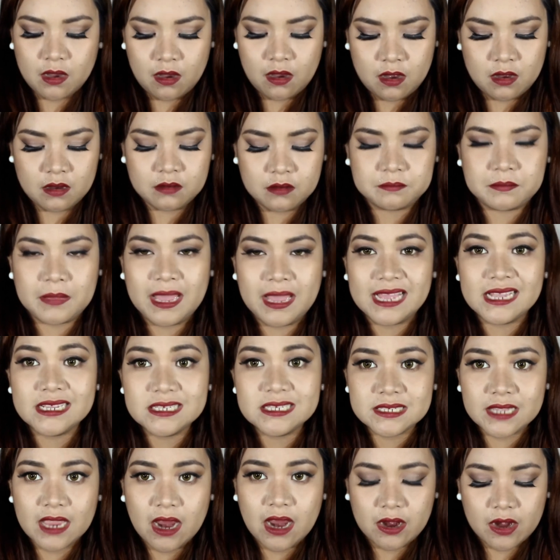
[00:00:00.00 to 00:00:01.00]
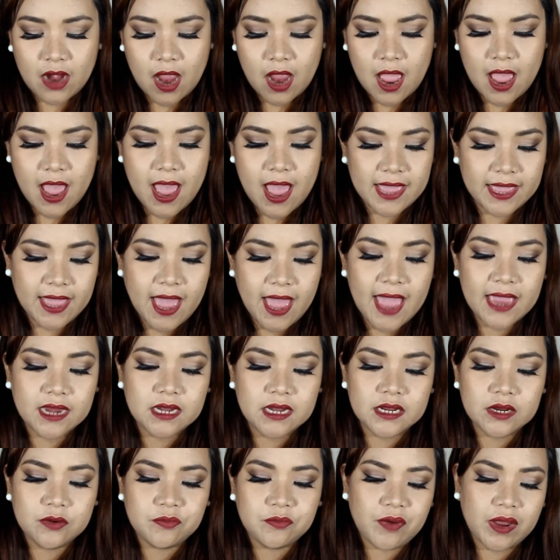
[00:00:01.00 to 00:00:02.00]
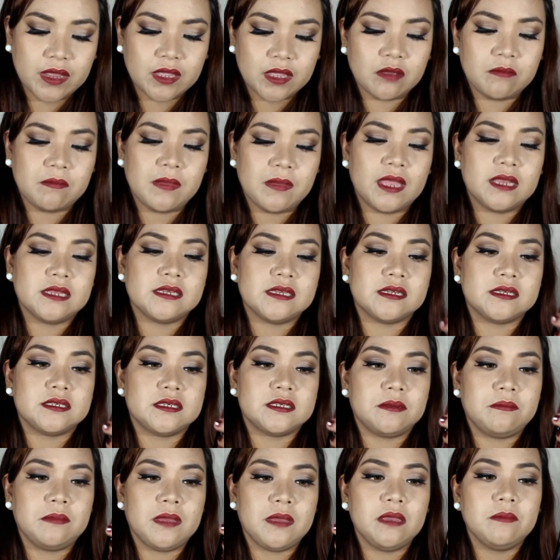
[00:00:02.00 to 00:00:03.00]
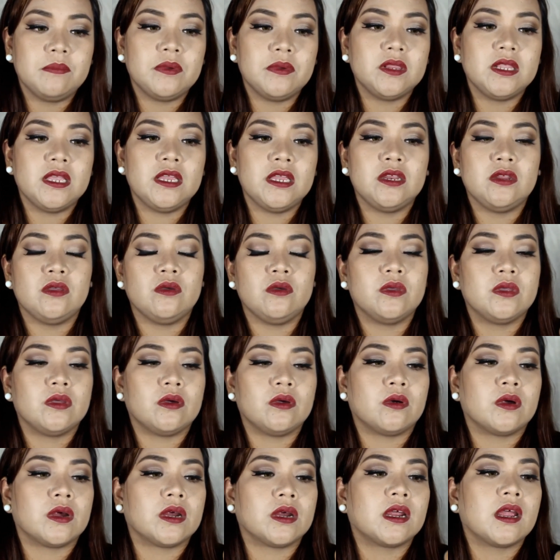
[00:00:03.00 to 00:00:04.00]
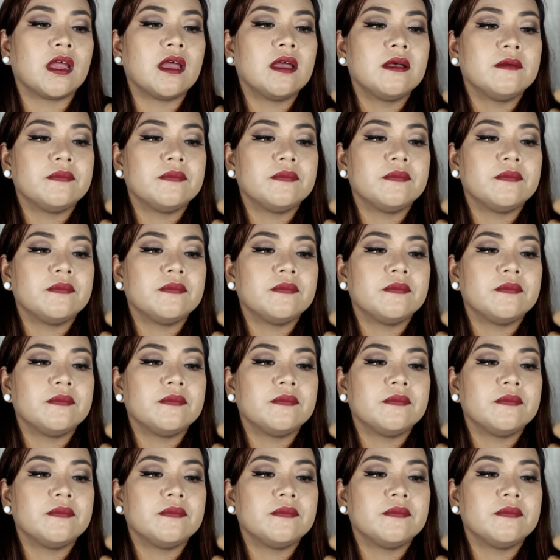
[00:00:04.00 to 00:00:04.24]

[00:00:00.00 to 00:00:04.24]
mascara, I highly recommend the Maybelline New York